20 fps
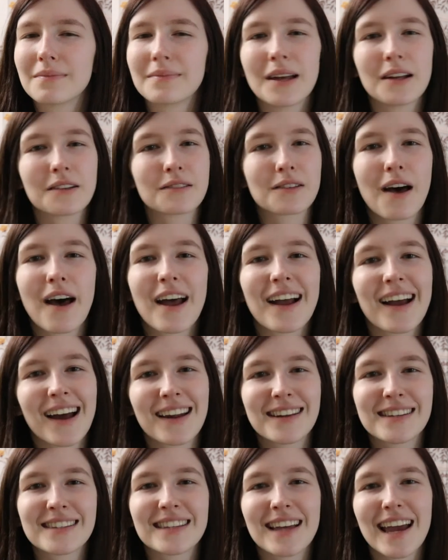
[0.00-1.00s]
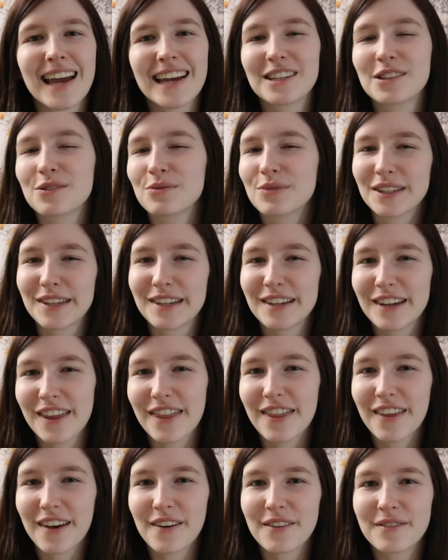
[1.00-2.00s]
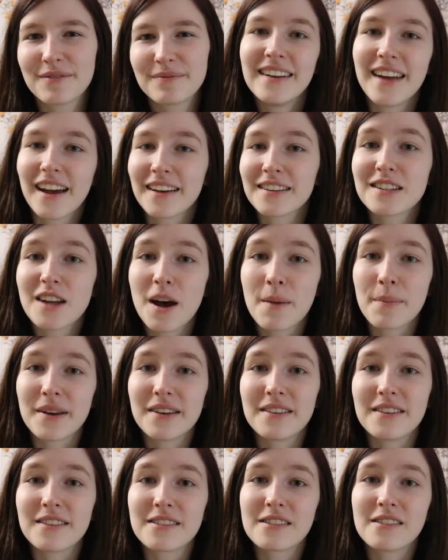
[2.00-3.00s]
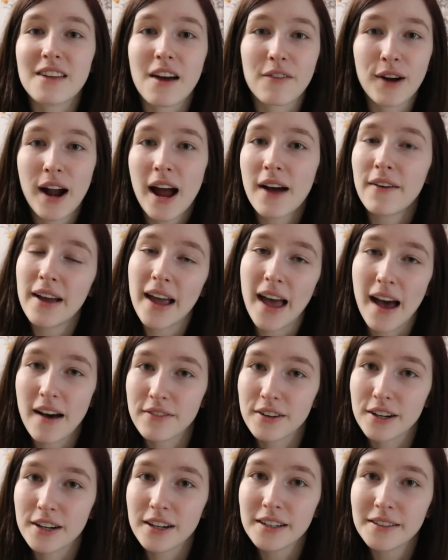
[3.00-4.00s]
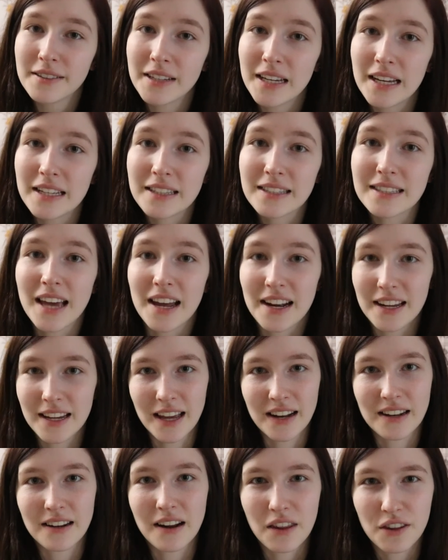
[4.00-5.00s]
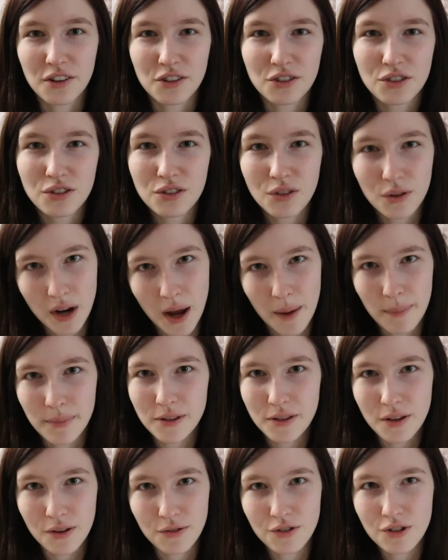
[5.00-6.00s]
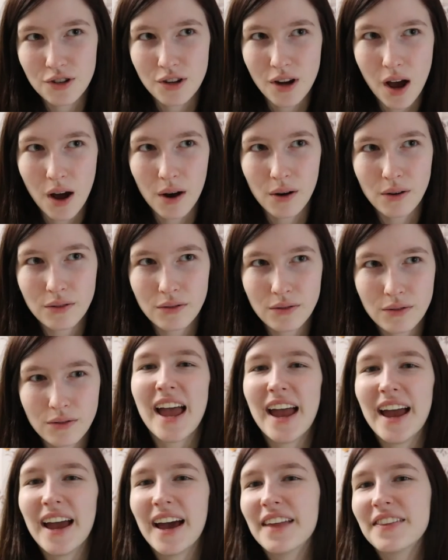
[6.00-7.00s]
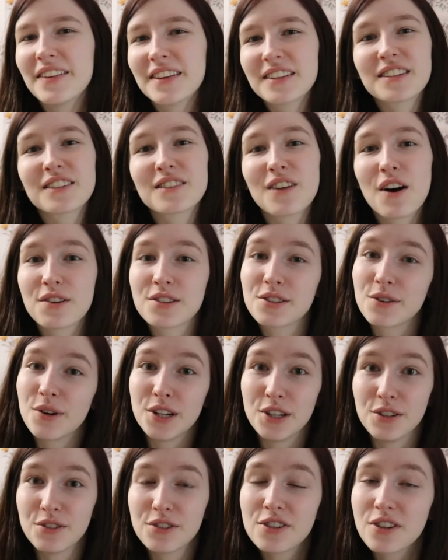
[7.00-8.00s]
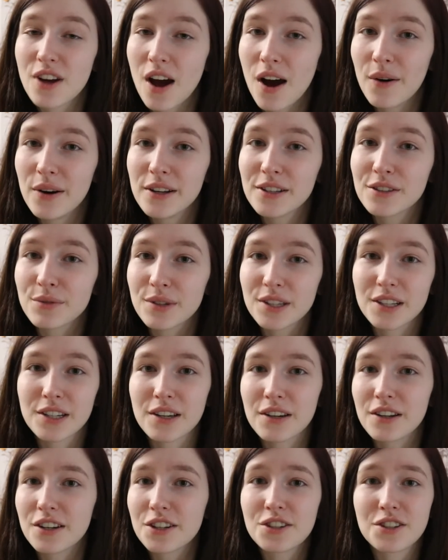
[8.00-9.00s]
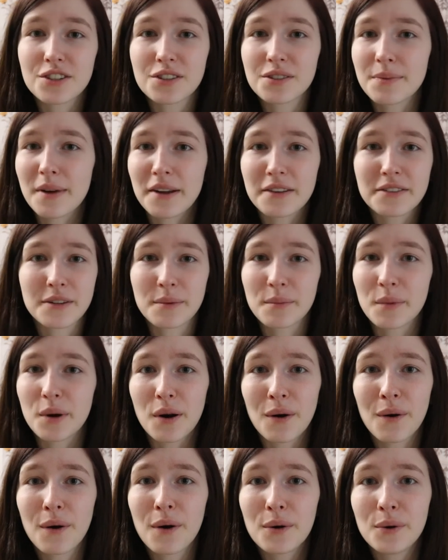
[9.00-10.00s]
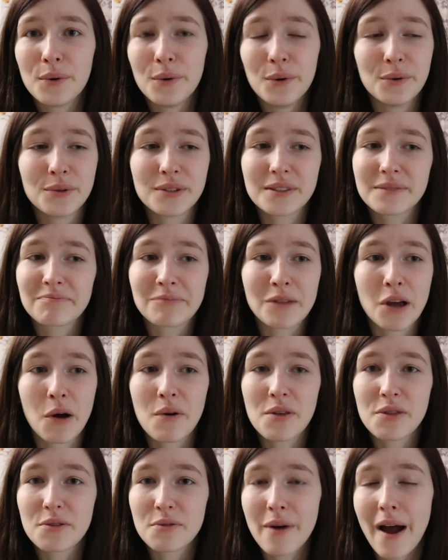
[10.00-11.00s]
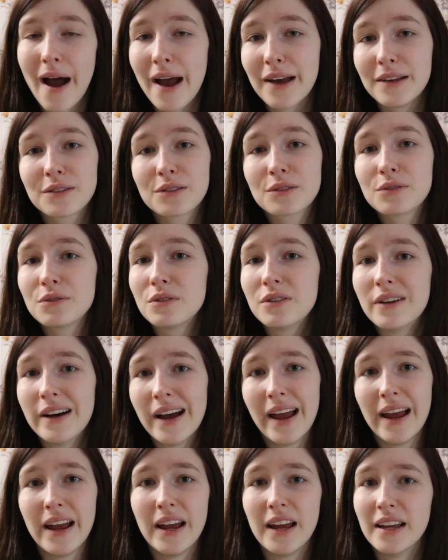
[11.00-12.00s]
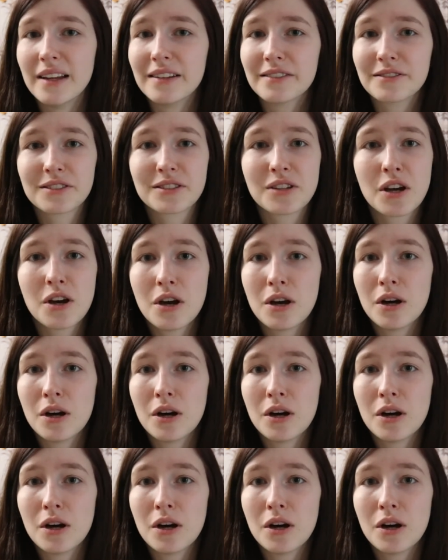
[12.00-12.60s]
That's all I gotta say. It's really good though. Next up is Never Have I Ever. It's yet again another short episode show, and this is also a new show. It's really good. It's just about some girl who's going through high school and